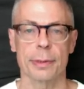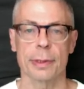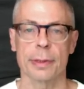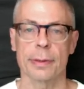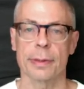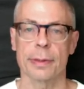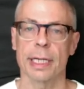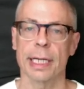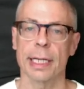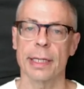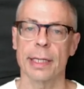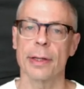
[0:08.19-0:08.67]
All
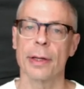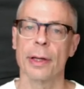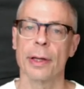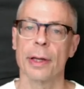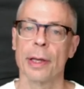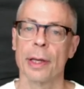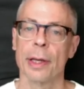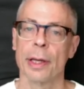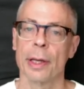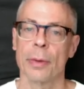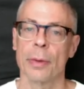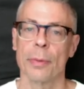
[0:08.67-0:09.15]
right,
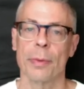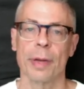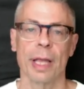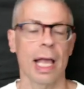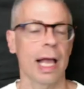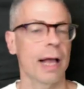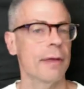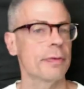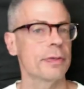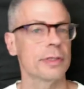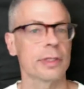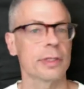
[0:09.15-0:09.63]
we
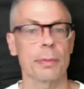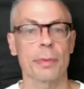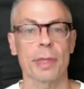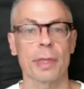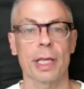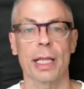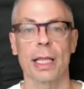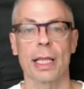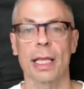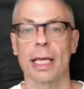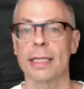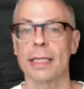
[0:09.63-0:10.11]
have
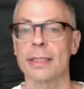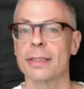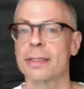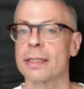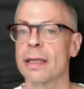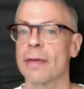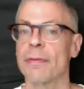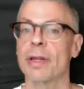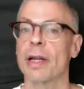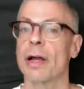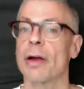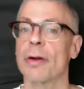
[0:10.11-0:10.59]
something like
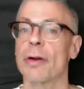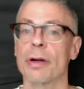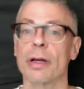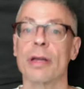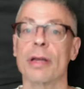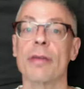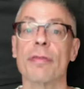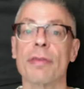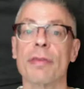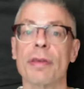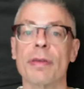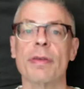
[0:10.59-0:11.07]

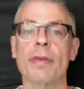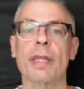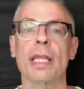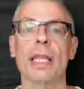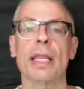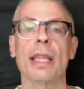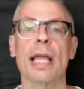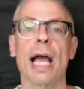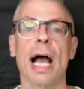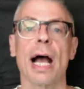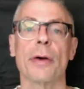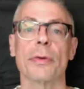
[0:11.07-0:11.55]

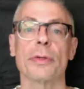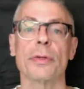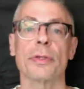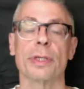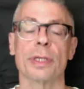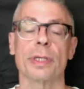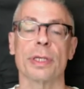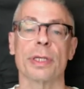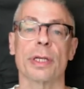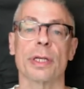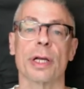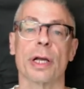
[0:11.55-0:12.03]
750,000